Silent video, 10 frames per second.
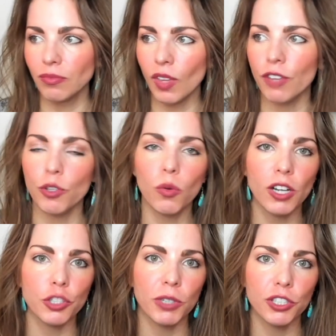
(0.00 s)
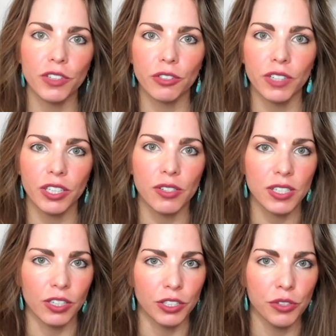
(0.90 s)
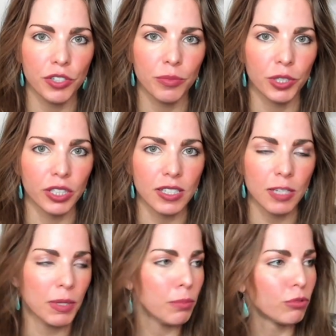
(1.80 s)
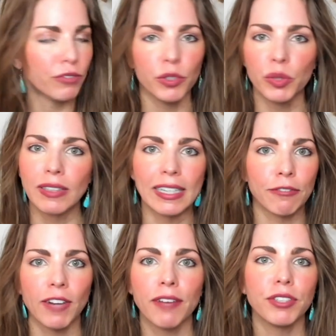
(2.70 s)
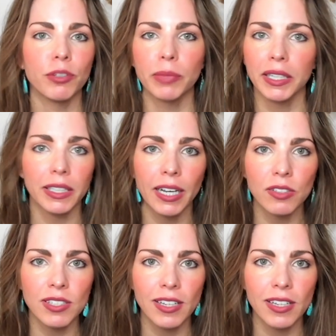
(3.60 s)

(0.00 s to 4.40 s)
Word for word: If you watch a bunch of other videos here on YouTube, you're going to see people reviewing like five different bank accounts.